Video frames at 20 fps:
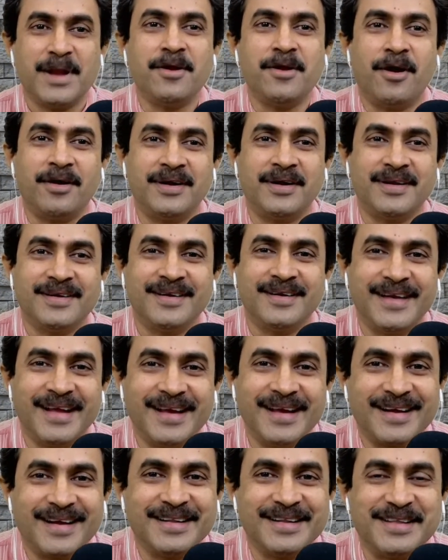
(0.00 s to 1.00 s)
not
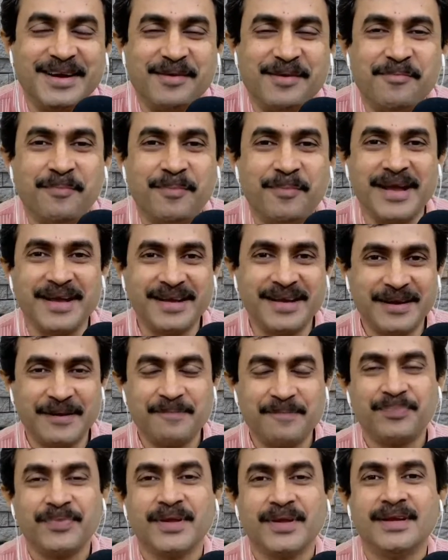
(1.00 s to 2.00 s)
taken the
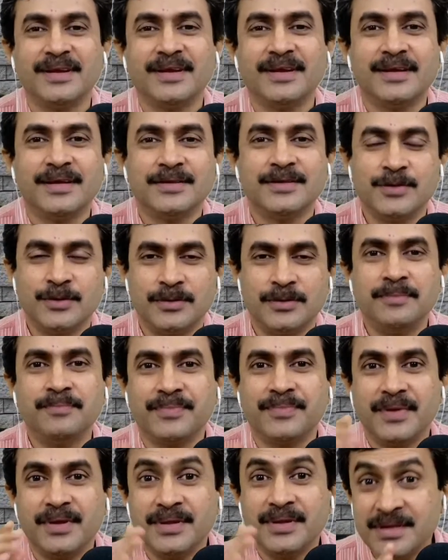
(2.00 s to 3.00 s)
mic.
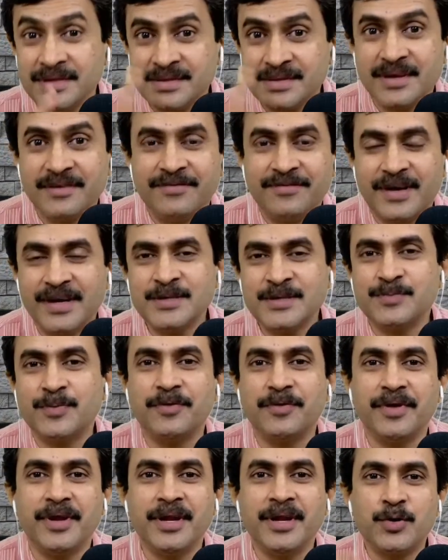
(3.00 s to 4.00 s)
So this difference
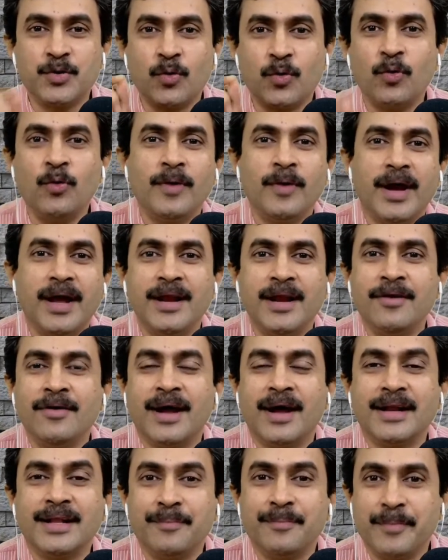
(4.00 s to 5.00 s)
between true
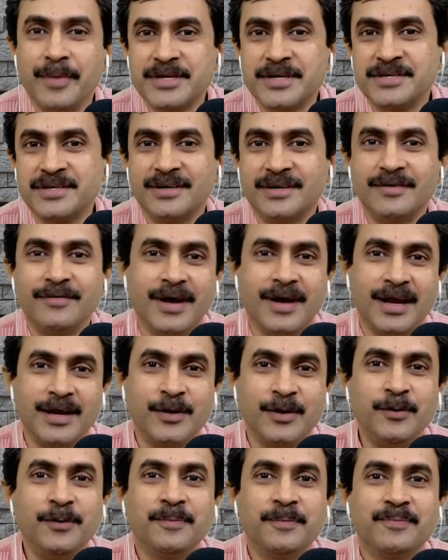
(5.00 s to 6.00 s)
value and the measured
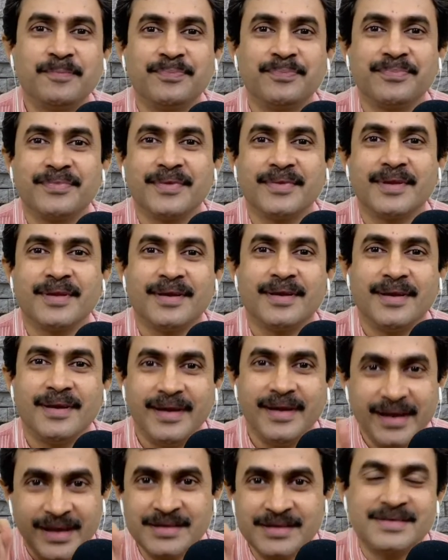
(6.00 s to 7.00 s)
value
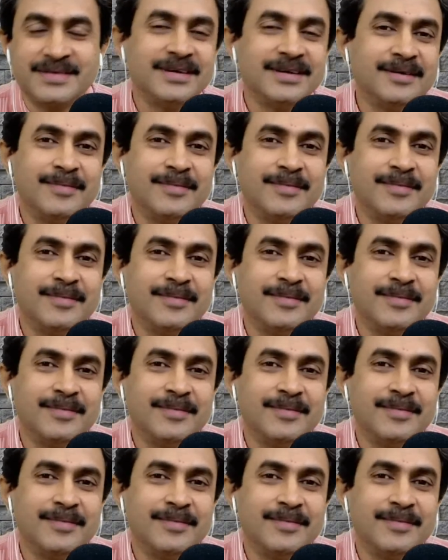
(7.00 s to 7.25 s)
is